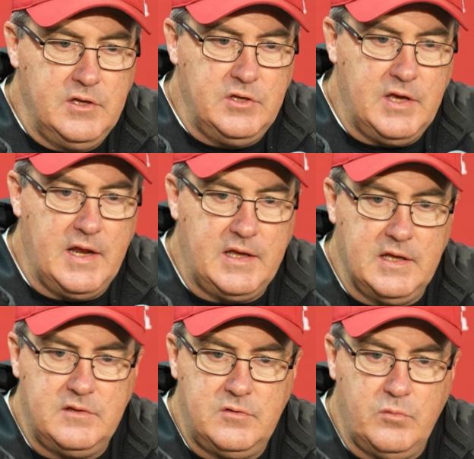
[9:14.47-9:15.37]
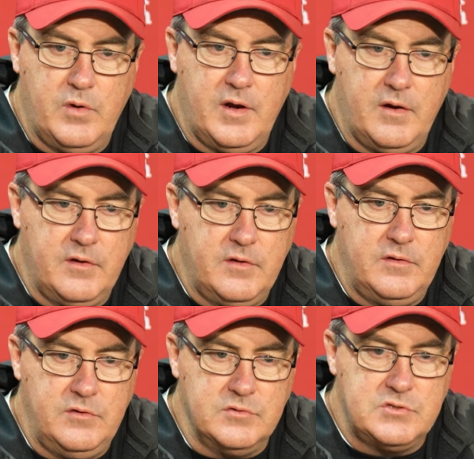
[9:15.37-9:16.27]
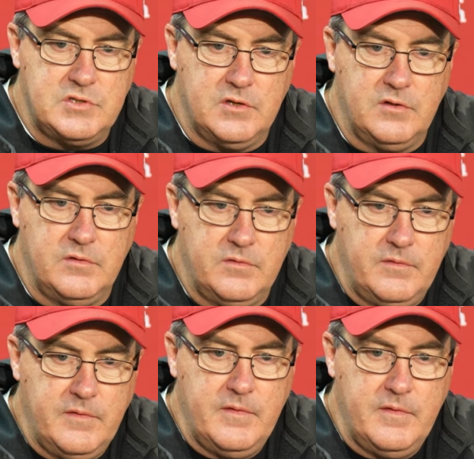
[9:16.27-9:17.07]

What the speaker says: you got to get to where you still,